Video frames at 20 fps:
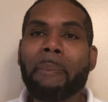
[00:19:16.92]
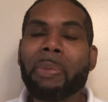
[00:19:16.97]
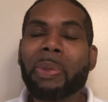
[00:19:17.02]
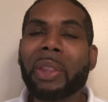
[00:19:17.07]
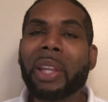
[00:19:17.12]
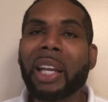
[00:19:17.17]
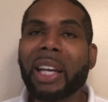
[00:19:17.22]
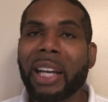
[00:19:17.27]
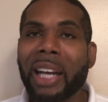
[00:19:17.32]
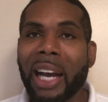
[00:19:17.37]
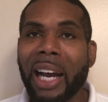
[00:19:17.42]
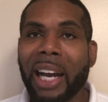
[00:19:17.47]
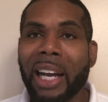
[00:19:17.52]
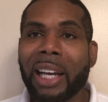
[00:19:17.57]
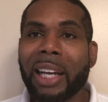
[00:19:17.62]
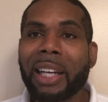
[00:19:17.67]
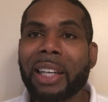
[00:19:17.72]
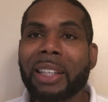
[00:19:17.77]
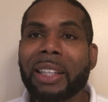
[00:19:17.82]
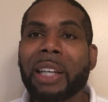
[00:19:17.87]
and they
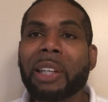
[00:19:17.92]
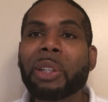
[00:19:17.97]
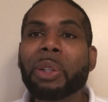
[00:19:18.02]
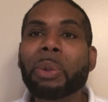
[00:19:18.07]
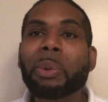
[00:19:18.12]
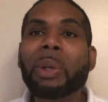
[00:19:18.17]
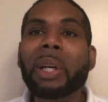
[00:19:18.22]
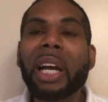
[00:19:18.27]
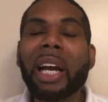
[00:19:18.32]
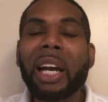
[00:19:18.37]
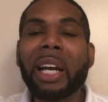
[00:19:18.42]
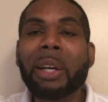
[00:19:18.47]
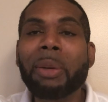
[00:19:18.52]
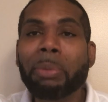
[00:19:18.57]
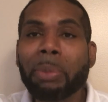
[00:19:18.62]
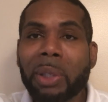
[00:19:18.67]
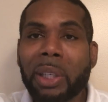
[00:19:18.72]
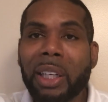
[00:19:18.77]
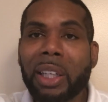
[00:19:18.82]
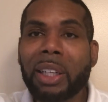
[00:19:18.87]
hide, they do what
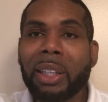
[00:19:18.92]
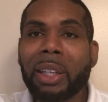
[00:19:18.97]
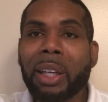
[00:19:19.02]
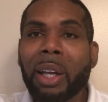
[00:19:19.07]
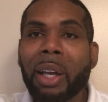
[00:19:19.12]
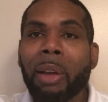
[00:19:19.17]
Adam did.